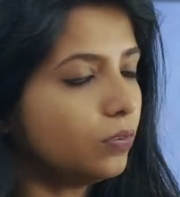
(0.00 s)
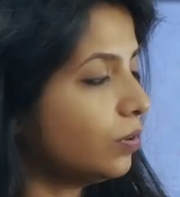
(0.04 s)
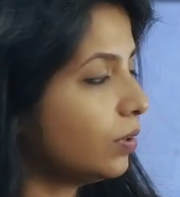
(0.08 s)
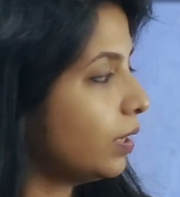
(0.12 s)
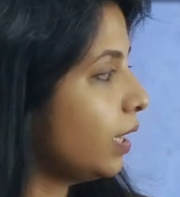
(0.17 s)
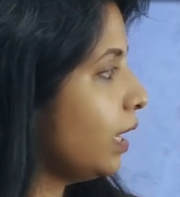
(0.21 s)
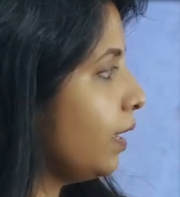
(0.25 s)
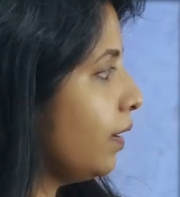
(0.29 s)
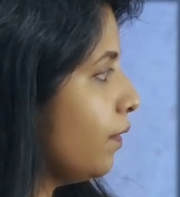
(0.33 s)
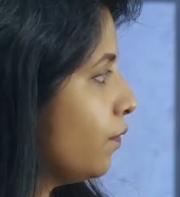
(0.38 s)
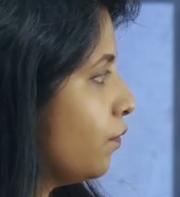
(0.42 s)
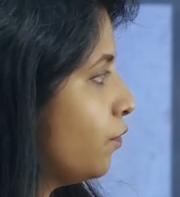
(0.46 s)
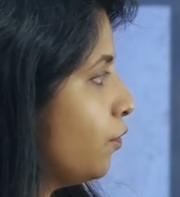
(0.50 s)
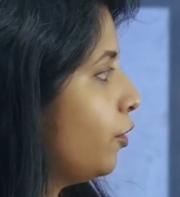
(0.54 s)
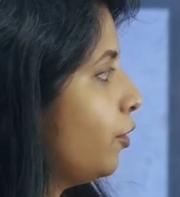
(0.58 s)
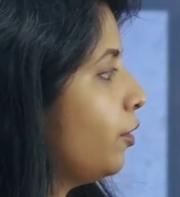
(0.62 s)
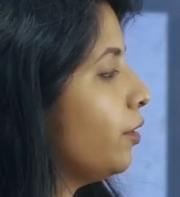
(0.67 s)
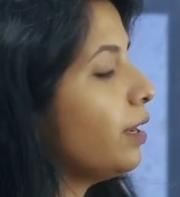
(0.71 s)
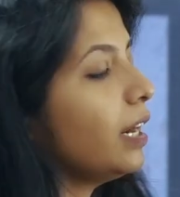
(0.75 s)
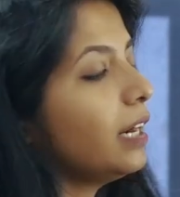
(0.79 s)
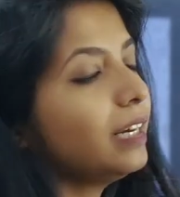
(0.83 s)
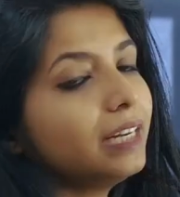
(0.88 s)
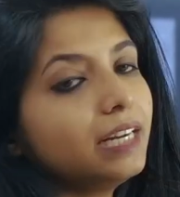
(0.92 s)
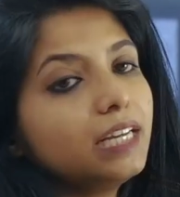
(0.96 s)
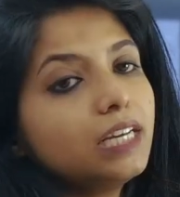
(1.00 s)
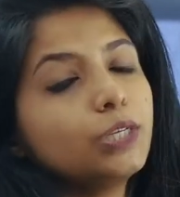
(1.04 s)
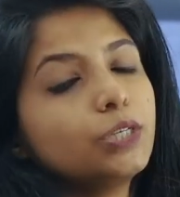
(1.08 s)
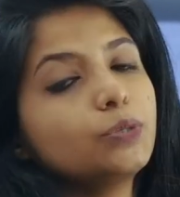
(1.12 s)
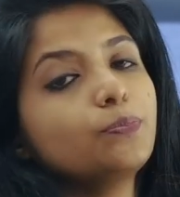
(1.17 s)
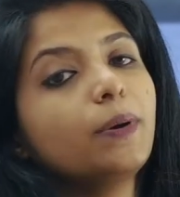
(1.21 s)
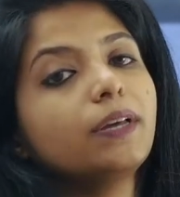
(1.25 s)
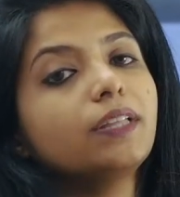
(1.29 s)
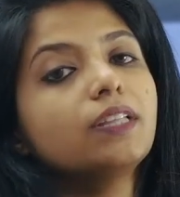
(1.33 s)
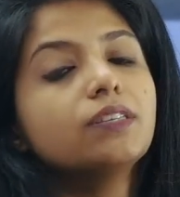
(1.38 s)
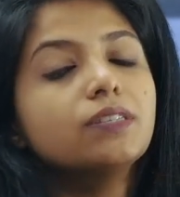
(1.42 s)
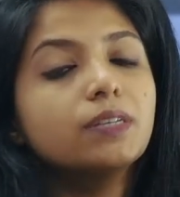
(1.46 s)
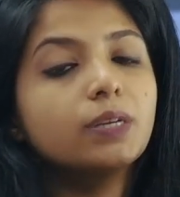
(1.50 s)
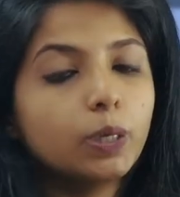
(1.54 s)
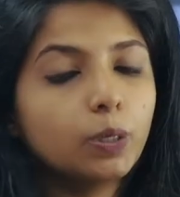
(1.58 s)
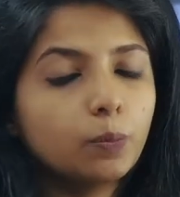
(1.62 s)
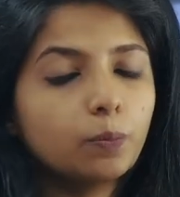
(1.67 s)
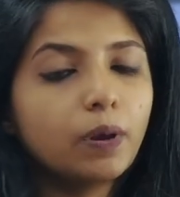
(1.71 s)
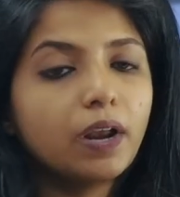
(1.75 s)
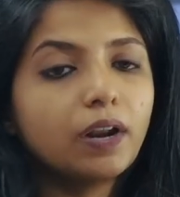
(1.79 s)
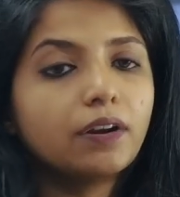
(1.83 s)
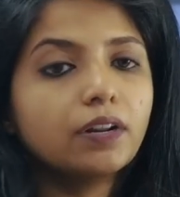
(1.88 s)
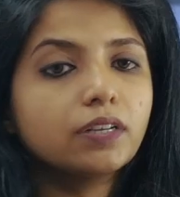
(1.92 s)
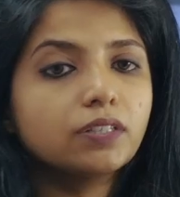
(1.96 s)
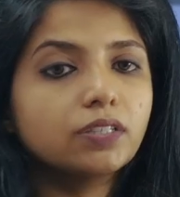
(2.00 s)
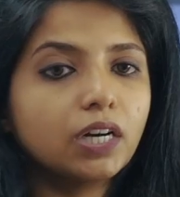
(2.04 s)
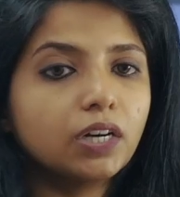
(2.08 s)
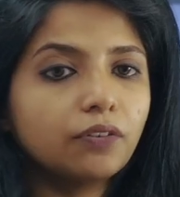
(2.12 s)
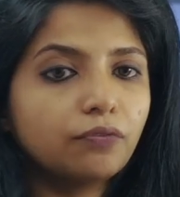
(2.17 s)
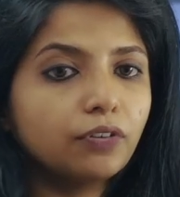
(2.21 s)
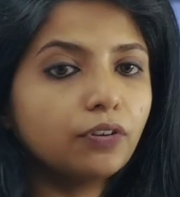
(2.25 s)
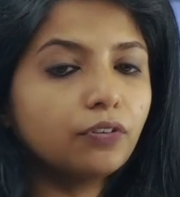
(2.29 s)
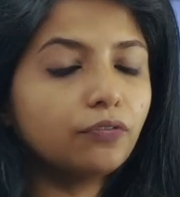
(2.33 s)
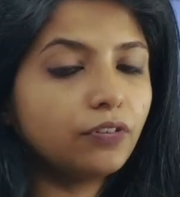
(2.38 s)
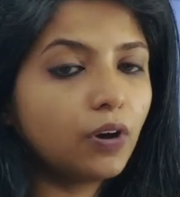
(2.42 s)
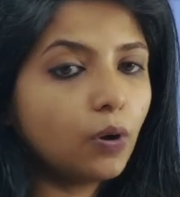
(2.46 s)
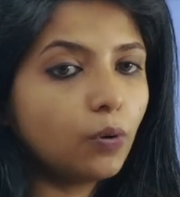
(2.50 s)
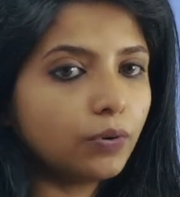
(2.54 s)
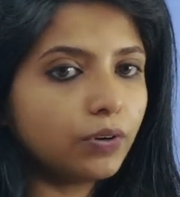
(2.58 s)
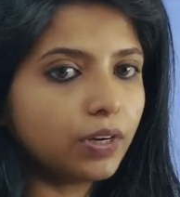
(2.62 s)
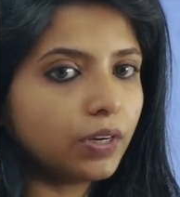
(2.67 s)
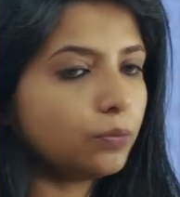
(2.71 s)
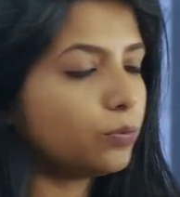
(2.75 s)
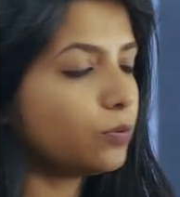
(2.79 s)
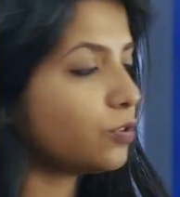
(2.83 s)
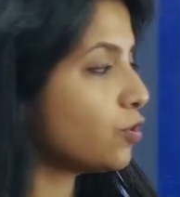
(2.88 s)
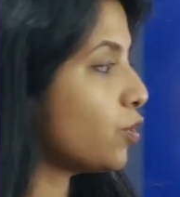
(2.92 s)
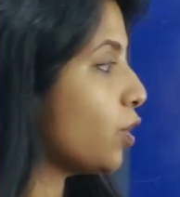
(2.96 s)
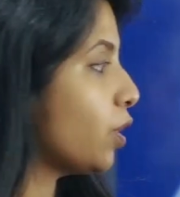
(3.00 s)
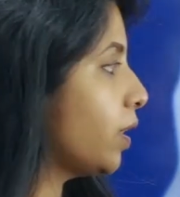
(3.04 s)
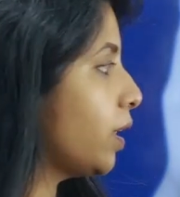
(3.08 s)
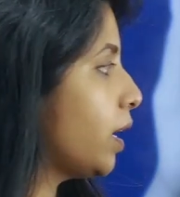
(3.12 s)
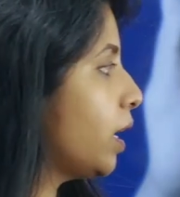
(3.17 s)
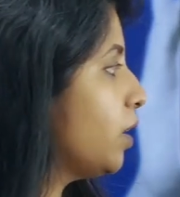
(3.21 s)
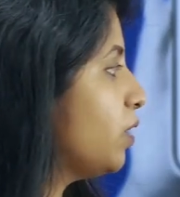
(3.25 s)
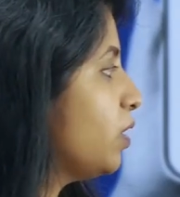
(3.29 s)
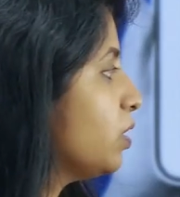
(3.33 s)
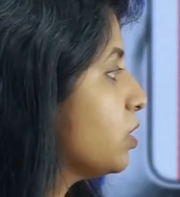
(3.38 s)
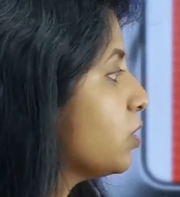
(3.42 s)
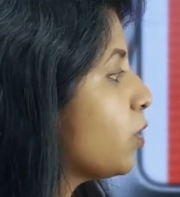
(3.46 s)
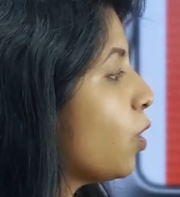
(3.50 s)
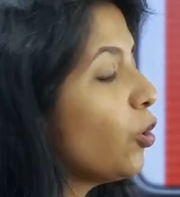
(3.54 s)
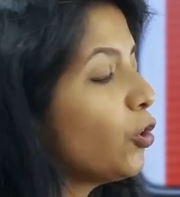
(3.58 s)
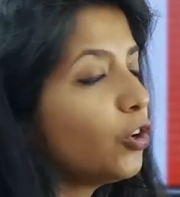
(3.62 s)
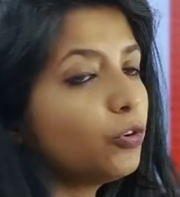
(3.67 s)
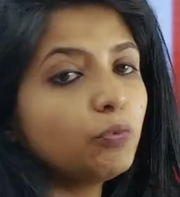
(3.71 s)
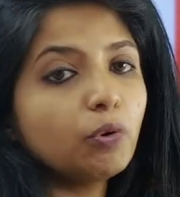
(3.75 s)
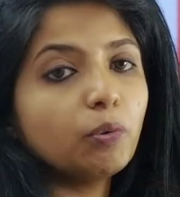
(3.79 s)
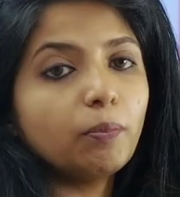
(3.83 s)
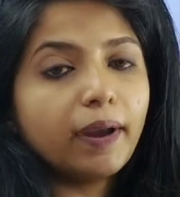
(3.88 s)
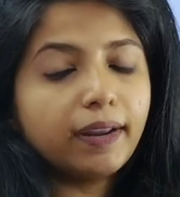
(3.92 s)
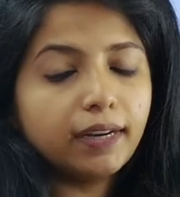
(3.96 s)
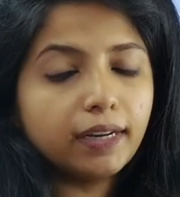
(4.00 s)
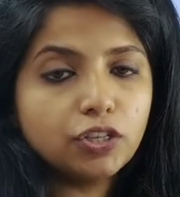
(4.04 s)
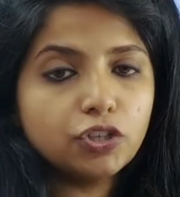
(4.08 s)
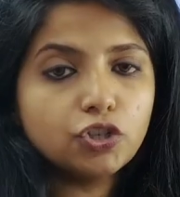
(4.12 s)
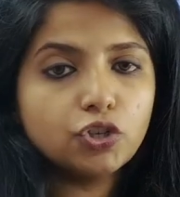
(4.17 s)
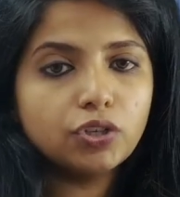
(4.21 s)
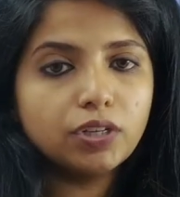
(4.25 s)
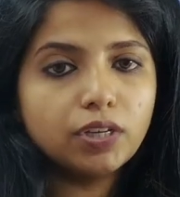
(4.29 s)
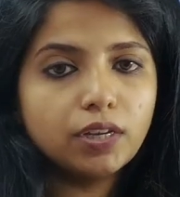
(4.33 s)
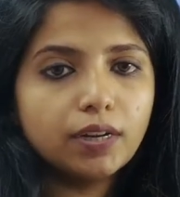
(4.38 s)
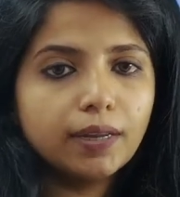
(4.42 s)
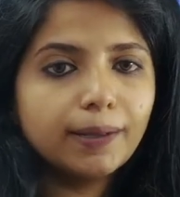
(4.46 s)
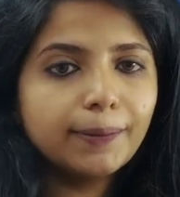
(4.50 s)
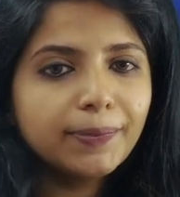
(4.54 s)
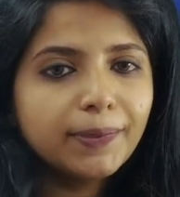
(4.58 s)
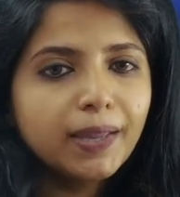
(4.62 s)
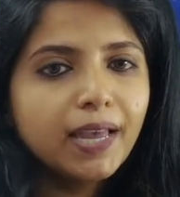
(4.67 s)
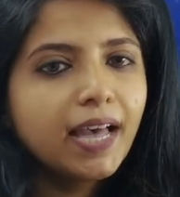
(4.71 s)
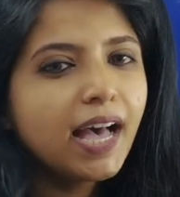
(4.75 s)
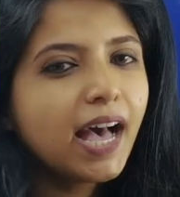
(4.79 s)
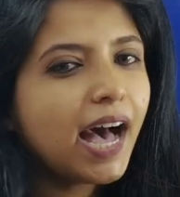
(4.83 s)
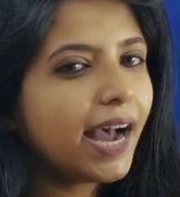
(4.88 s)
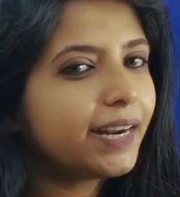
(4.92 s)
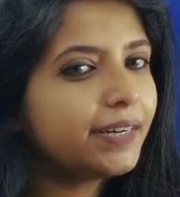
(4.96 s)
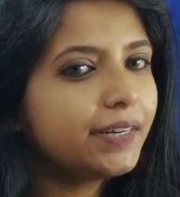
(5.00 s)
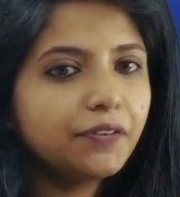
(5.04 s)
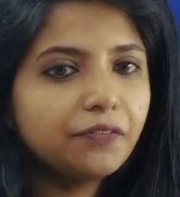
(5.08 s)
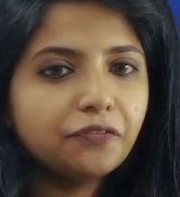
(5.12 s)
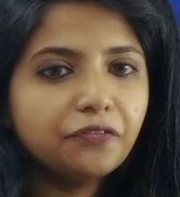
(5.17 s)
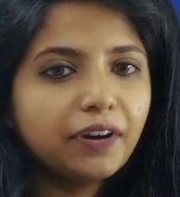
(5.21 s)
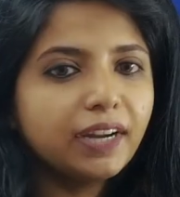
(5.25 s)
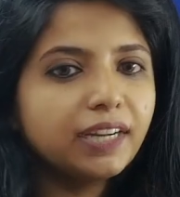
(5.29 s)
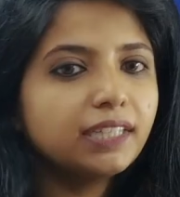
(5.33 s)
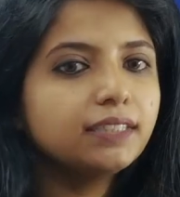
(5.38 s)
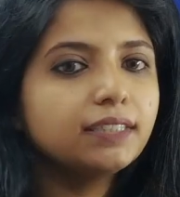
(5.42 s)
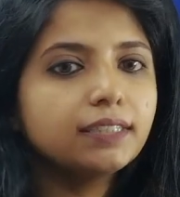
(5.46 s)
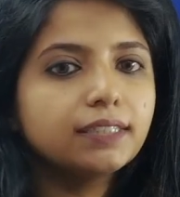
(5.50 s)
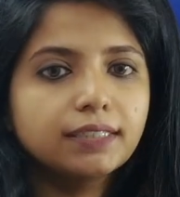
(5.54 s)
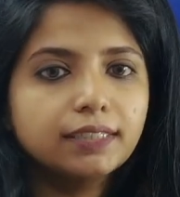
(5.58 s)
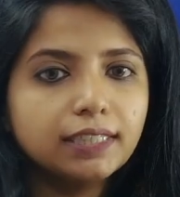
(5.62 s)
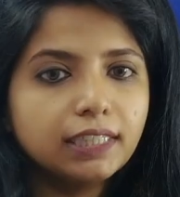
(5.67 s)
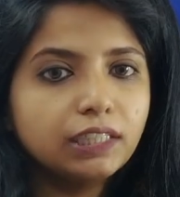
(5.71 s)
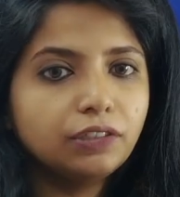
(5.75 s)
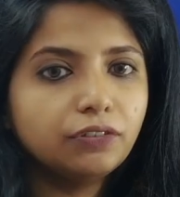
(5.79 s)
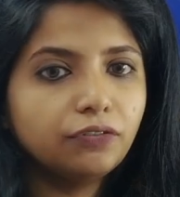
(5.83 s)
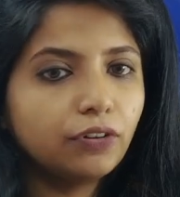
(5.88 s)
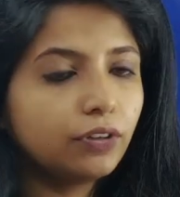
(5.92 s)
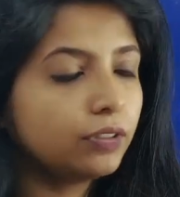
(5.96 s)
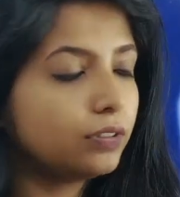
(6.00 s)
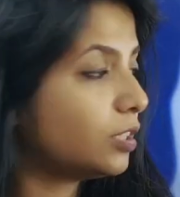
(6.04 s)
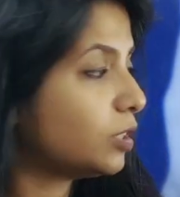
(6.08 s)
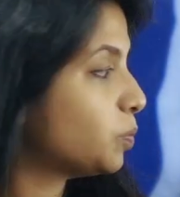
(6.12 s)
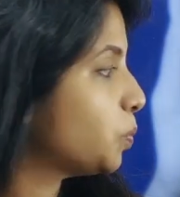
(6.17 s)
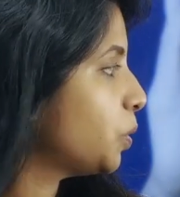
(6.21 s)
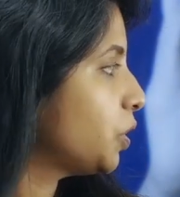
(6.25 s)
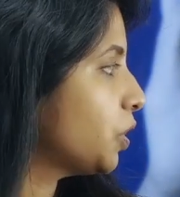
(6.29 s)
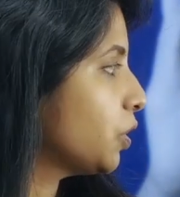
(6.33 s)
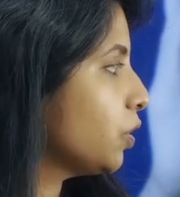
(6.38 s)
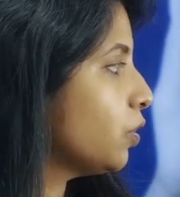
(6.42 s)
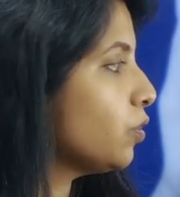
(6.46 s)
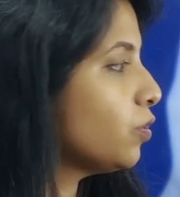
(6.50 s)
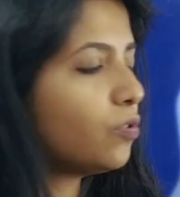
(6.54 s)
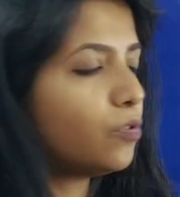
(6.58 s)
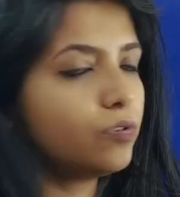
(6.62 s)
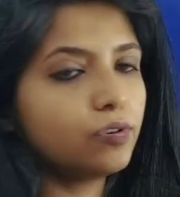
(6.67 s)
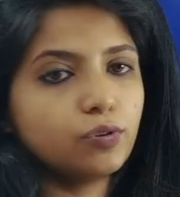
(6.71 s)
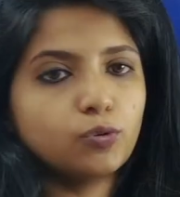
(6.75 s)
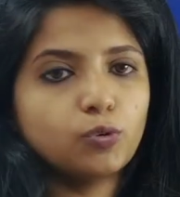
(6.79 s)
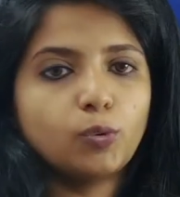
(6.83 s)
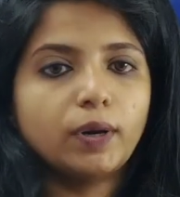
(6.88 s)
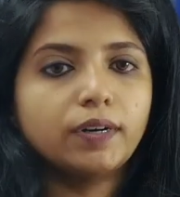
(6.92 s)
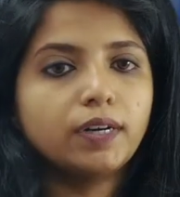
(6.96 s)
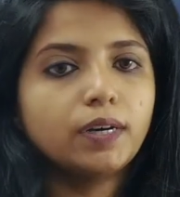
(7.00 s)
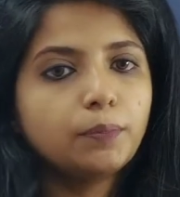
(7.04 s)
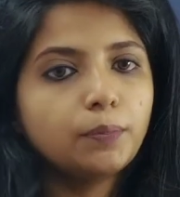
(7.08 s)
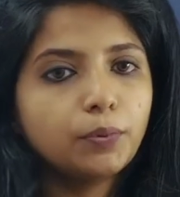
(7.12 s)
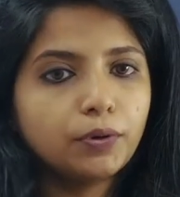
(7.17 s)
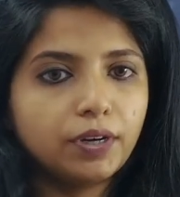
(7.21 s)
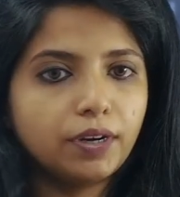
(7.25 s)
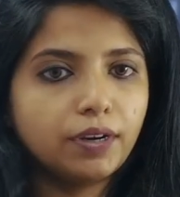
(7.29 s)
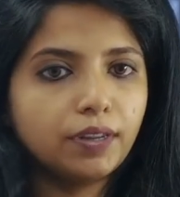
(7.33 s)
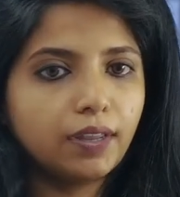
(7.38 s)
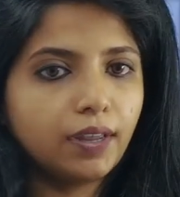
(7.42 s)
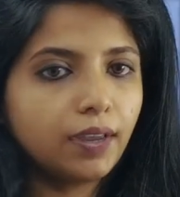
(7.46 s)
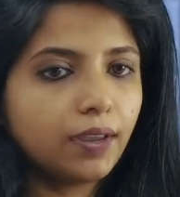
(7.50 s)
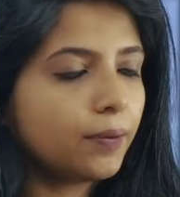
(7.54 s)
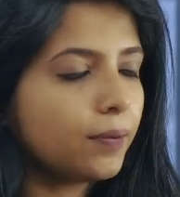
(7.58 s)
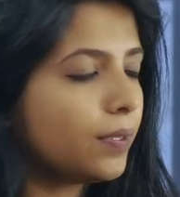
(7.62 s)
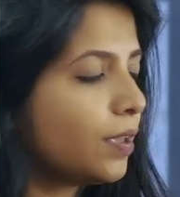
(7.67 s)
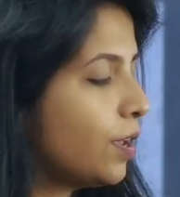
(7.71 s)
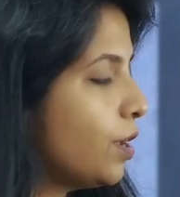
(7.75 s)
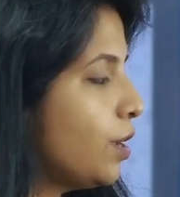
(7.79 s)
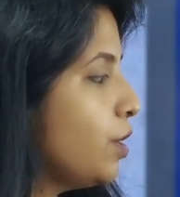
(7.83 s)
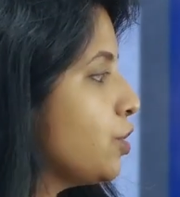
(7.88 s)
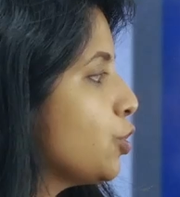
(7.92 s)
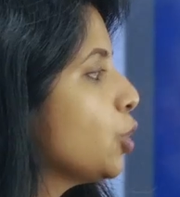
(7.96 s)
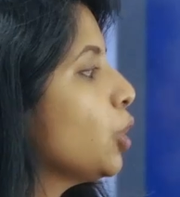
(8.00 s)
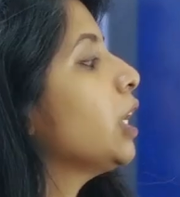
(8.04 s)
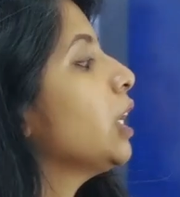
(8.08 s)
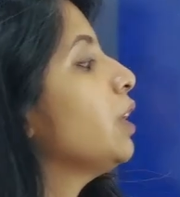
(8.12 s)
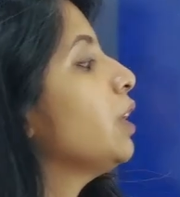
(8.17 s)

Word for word: okay for at least by the seat matrix that we found it was not there it's automobile engineering I didn't find the seat for this particular course so I didn't put it there so